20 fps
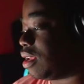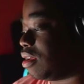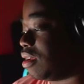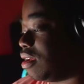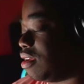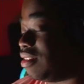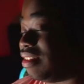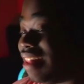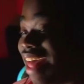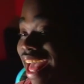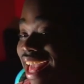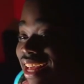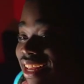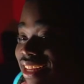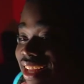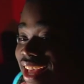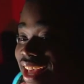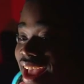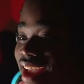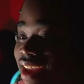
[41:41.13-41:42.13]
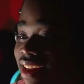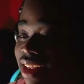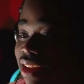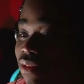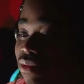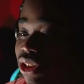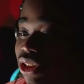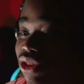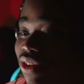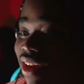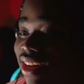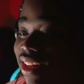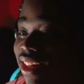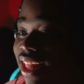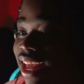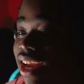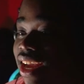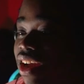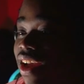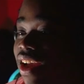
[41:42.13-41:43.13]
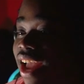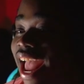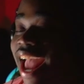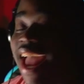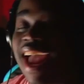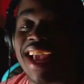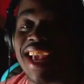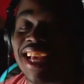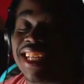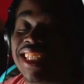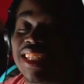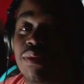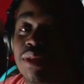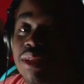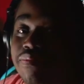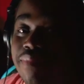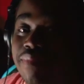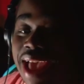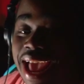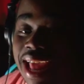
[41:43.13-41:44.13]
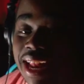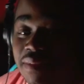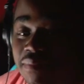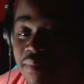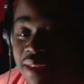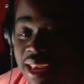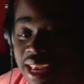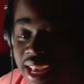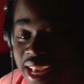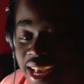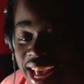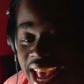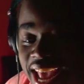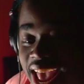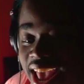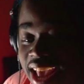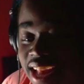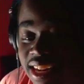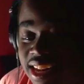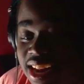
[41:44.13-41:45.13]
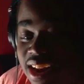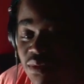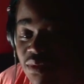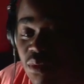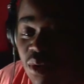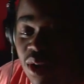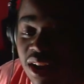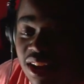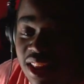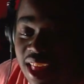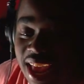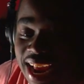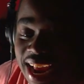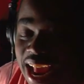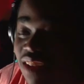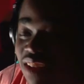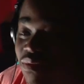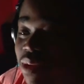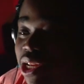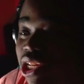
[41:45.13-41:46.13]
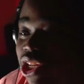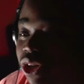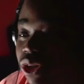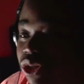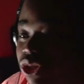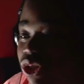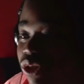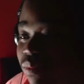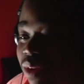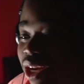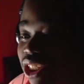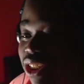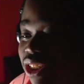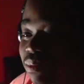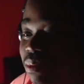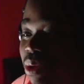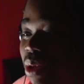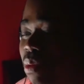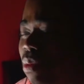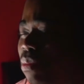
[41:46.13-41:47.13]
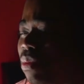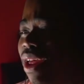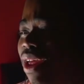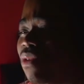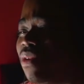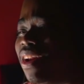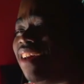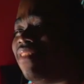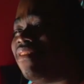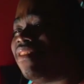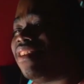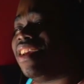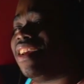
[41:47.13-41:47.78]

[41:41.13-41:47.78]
Like, and he was trying to, like, and I guess he was mad at me and didn't want to, like, have me do too much or blah, blah, blah, whatever.